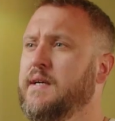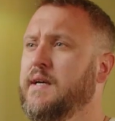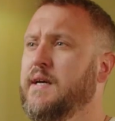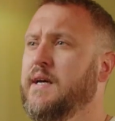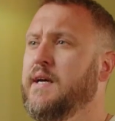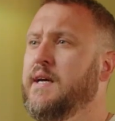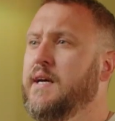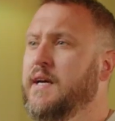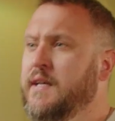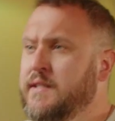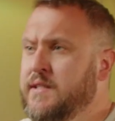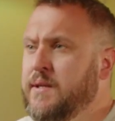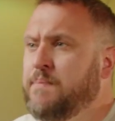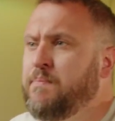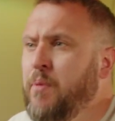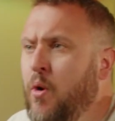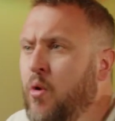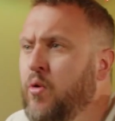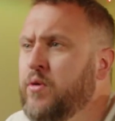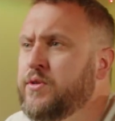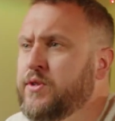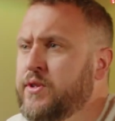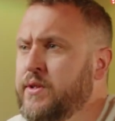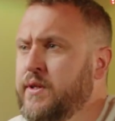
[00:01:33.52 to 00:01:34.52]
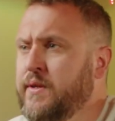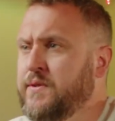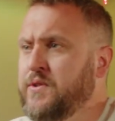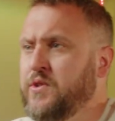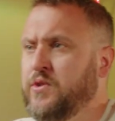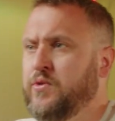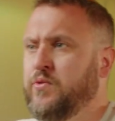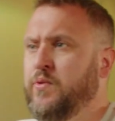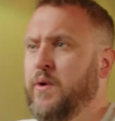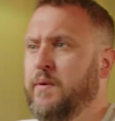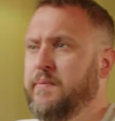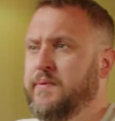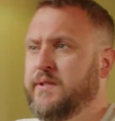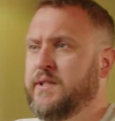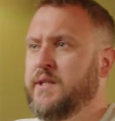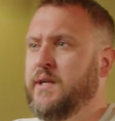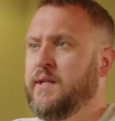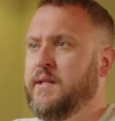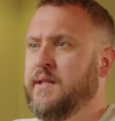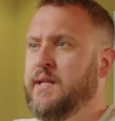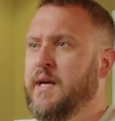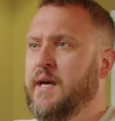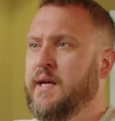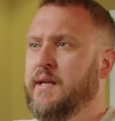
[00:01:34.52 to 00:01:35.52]
It's a portion of
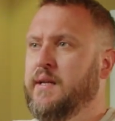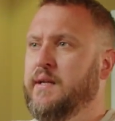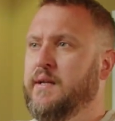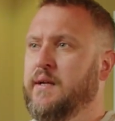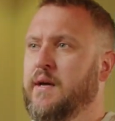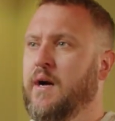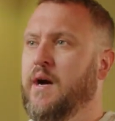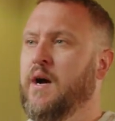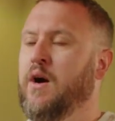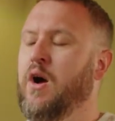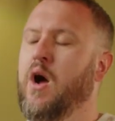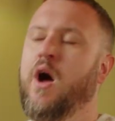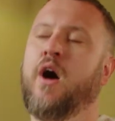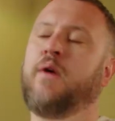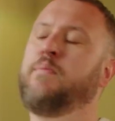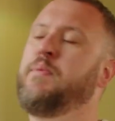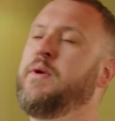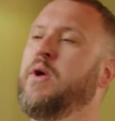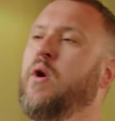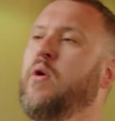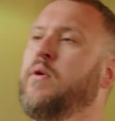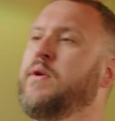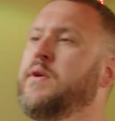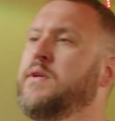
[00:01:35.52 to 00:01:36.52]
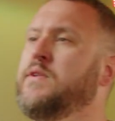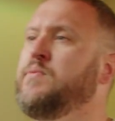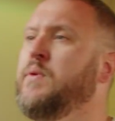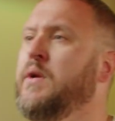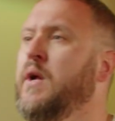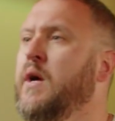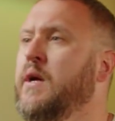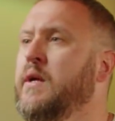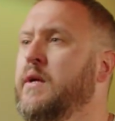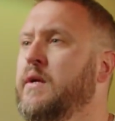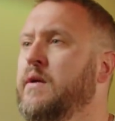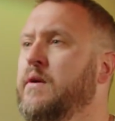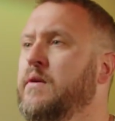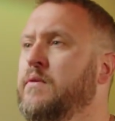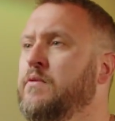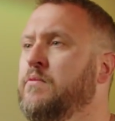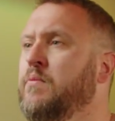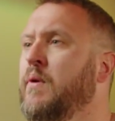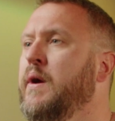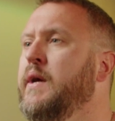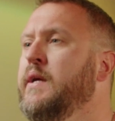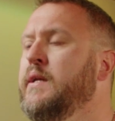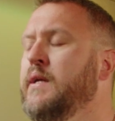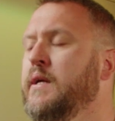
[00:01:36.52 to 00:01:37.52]
scripture that, I'll be honest, when I
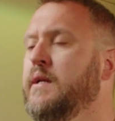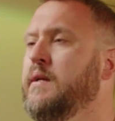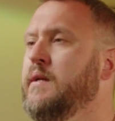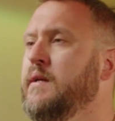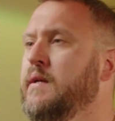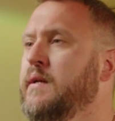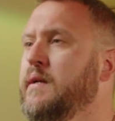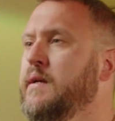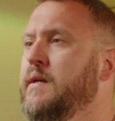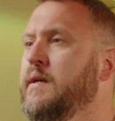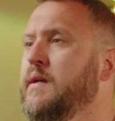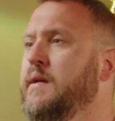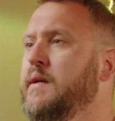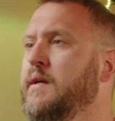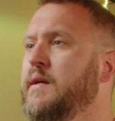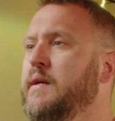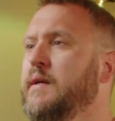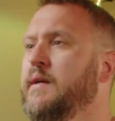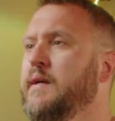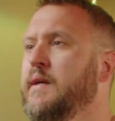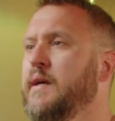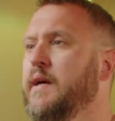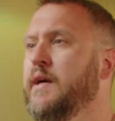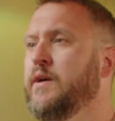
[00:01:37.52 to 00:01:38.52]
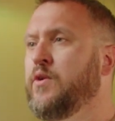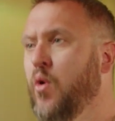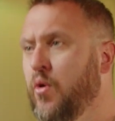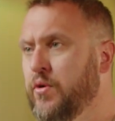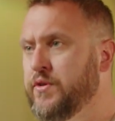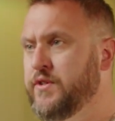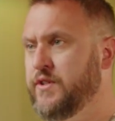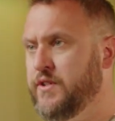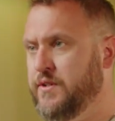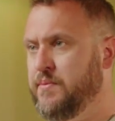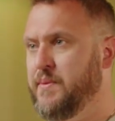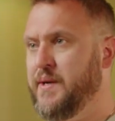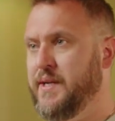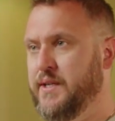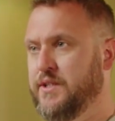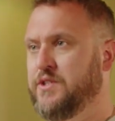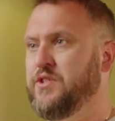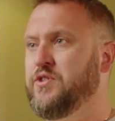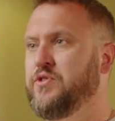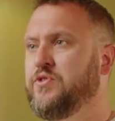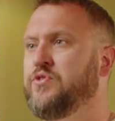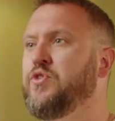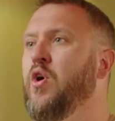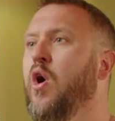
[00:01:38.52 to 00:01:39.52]
read it, it causes me to
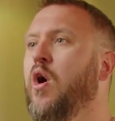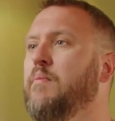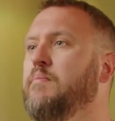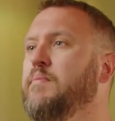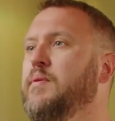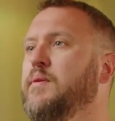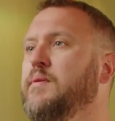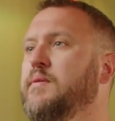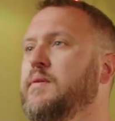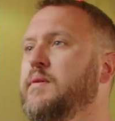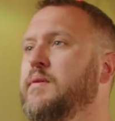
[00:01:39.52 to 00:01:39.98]
stop.